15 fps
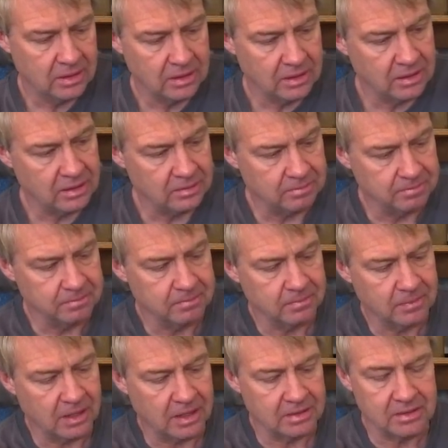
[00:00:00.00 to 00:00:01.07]
uh,
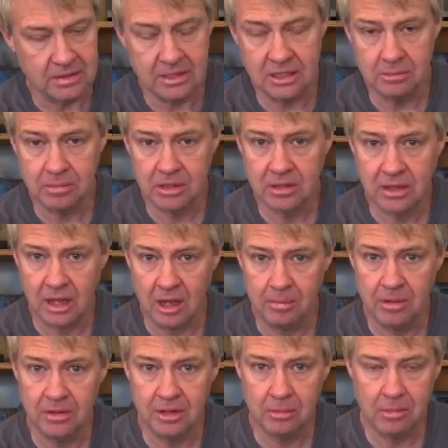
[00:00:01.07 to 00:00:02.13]
a deep cup
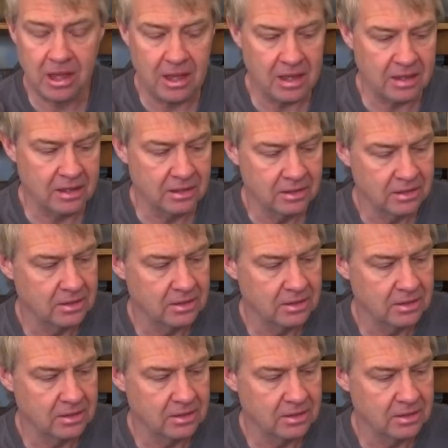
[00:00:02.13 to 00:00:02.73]
on the back,